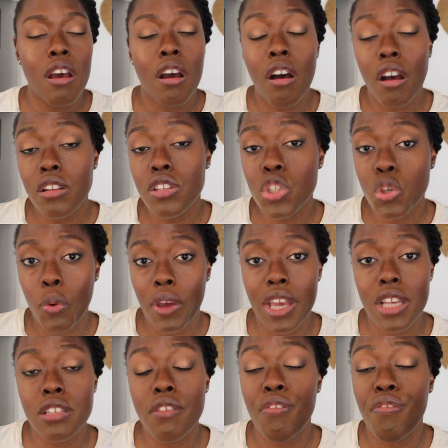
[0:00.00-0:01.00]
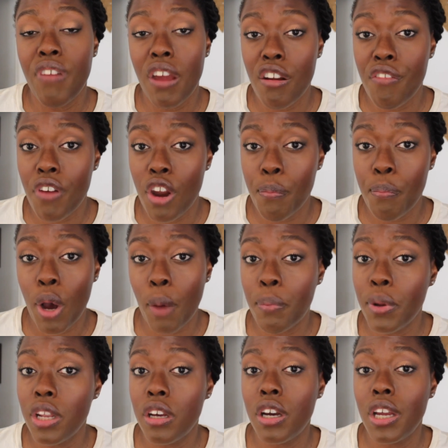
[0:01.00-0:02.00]
Cotton squares are very, very
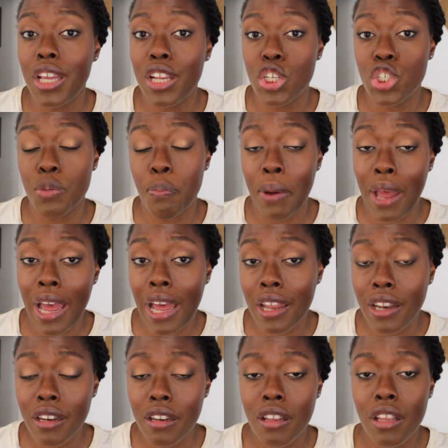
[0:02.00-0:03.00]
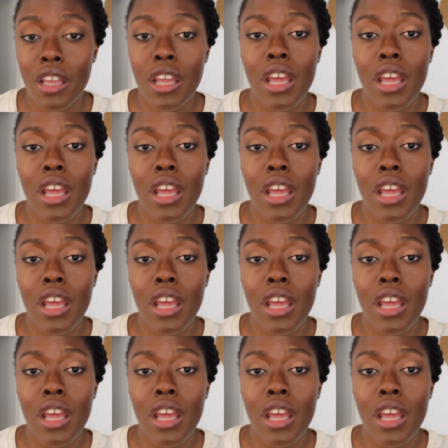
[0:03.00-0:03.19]
popular in Japan.